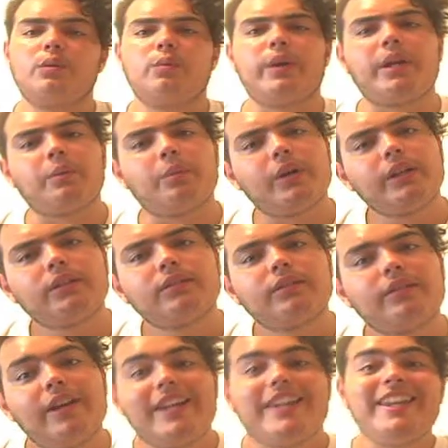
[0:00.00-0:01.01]
Wait, what?
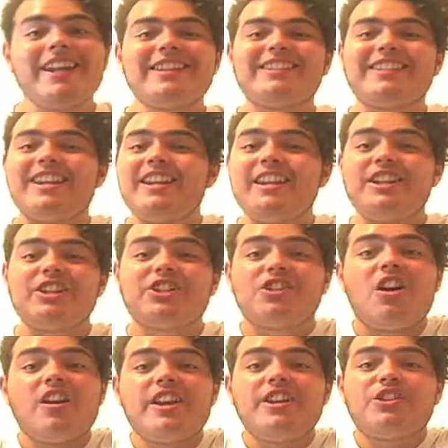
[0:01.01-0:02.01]
Yes, in a
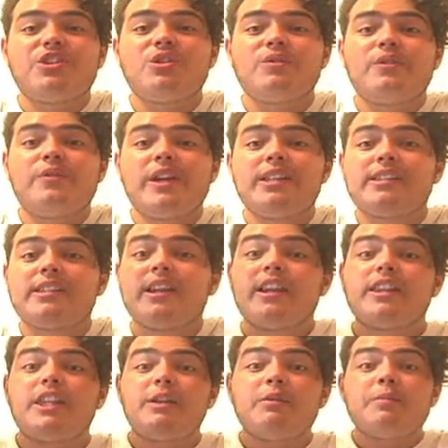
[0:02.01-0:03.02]
shocking turn of events,
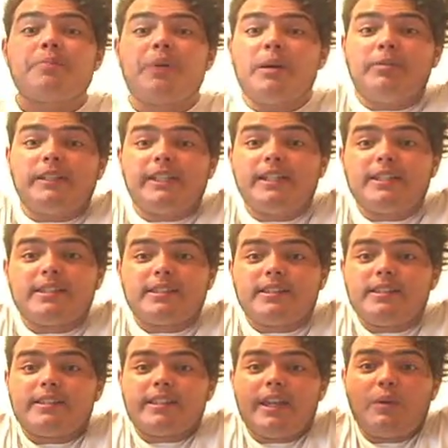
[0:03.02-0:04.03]
the Republican
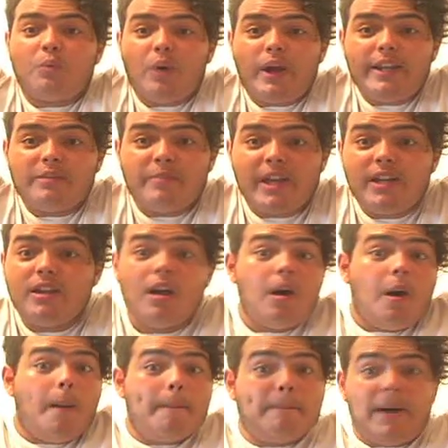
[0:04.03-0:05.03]
cis-gay white men
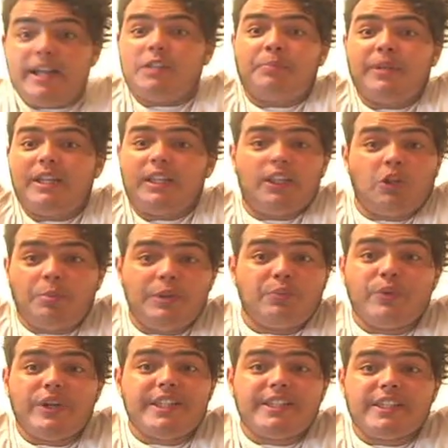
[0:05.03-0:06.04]
might be a little bit
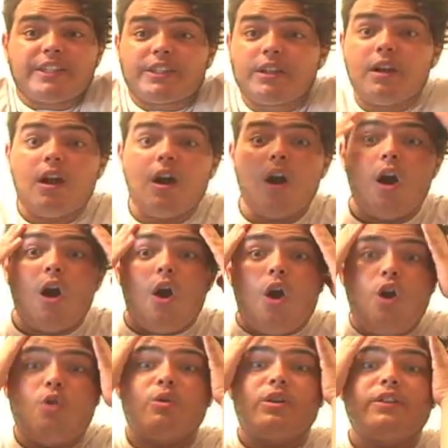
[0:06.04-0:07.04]
racist.
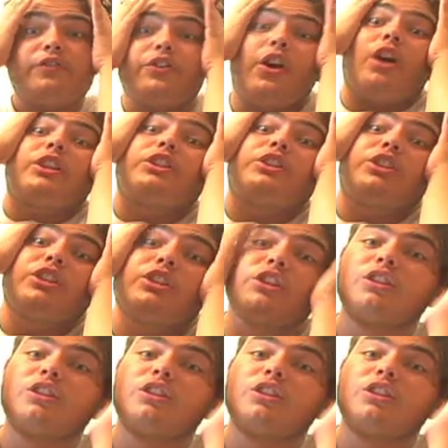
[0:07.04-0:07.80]
Who would have thought?